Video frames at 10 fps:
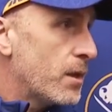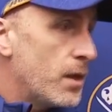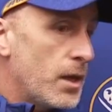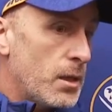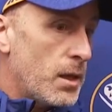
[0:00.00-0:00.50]

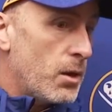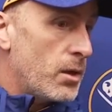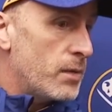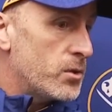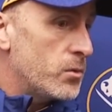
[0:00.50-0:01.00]
and allow
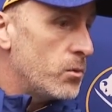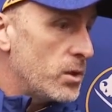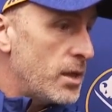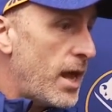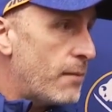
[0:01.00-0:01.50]
him to
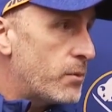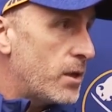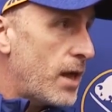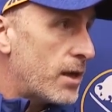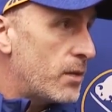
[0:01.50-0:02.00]
adapt
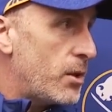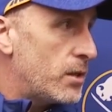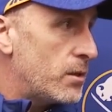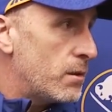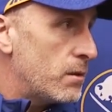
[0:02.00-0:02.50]
and
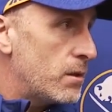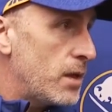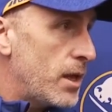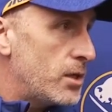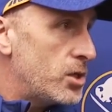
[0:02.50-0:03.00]
acclimate to the
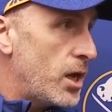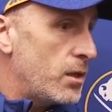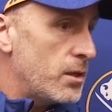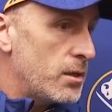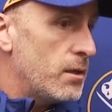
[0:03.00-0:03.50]

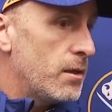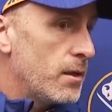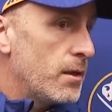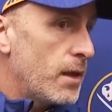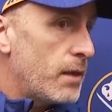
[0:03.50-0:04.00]
NHL, and
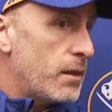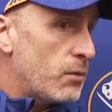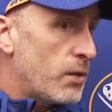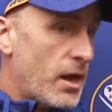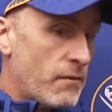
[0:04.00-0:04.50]
I
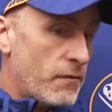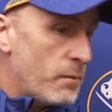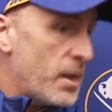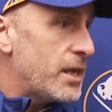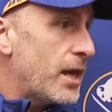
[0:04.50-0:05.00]
think we have
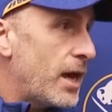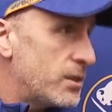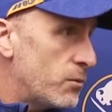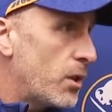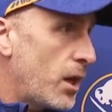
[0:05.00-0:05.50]
many
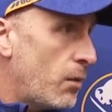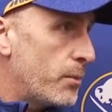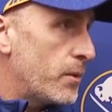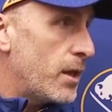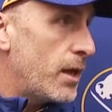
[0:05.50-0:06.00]
guys that will help
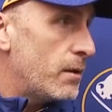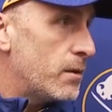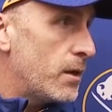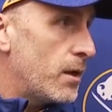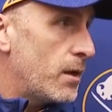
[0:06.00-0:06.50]
in that
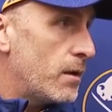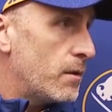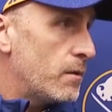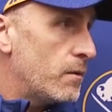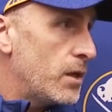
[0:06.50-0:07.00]

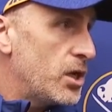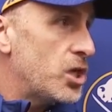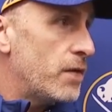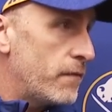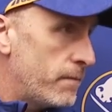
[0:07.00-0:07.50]

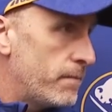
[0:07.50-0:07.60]
initiative.